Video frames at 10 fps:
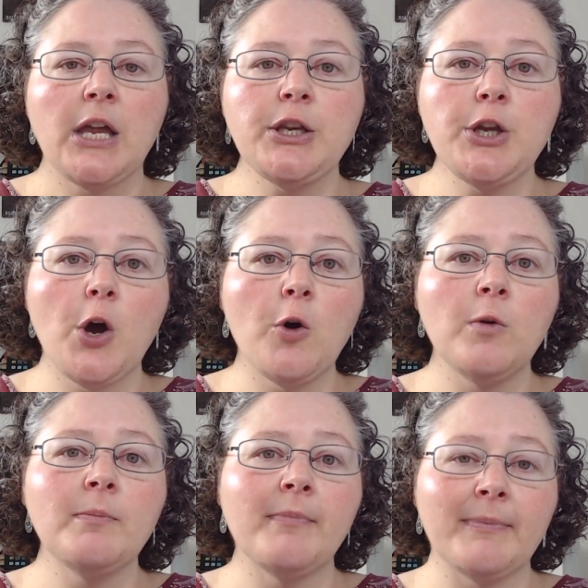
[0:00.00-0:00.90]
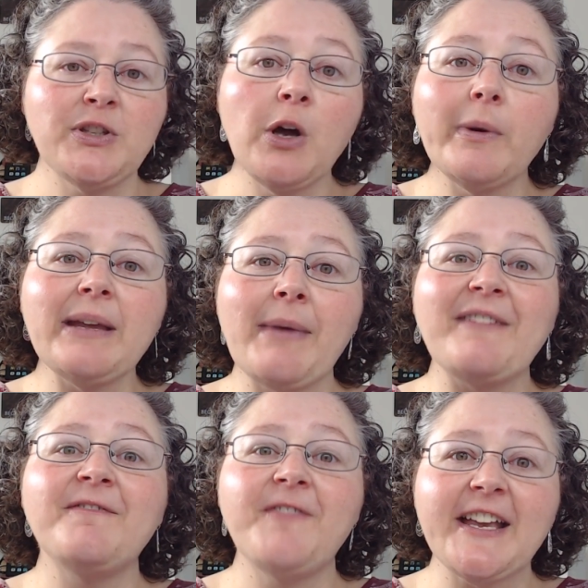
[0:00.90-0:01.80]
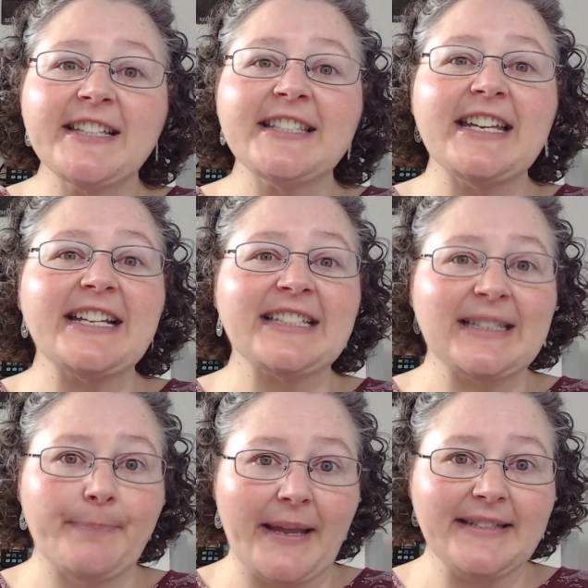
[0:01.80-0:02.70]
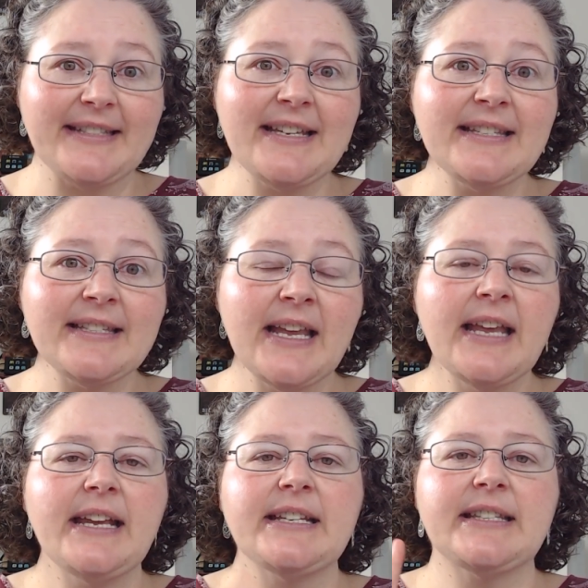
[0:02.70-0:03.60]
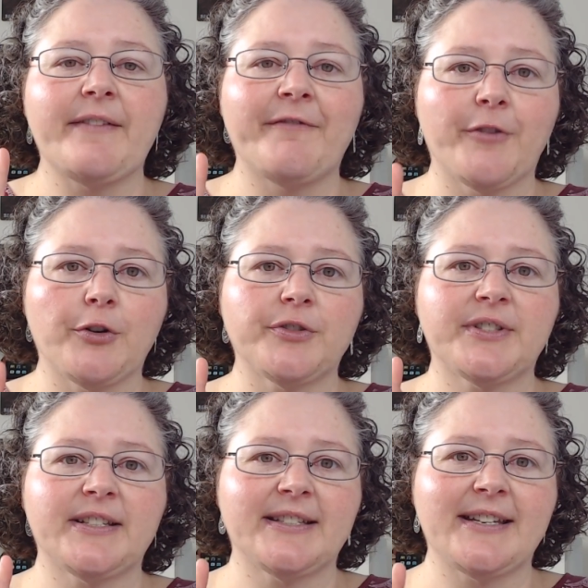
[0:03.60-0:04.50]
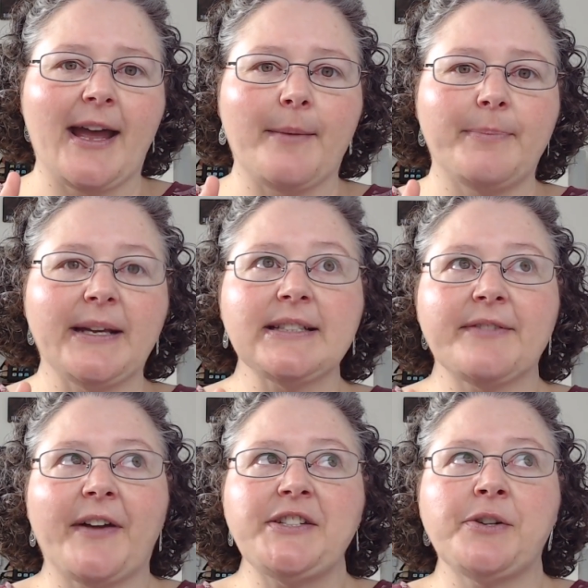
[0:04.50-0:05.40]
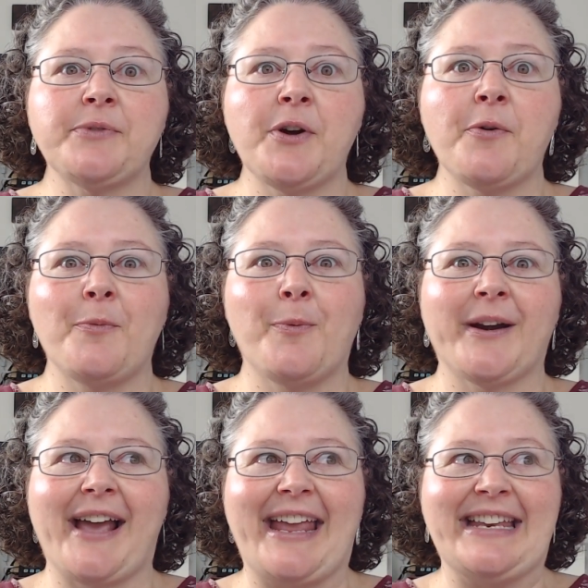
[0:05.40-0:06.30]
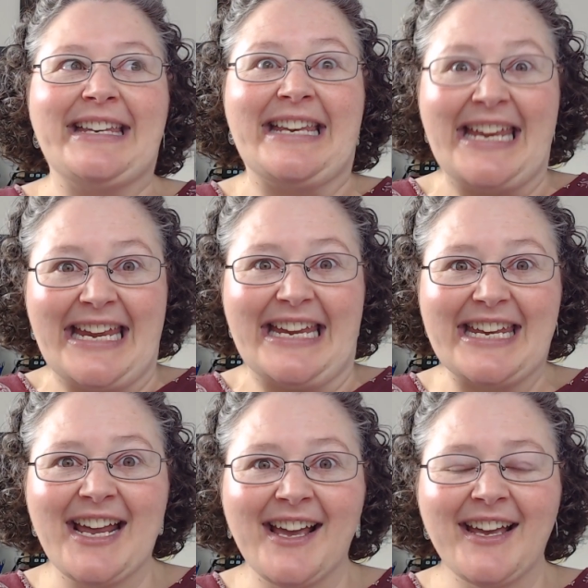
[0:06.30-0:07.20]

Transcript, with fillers: Know, knowing my fixed expenses is the first step because if I don't know what I need,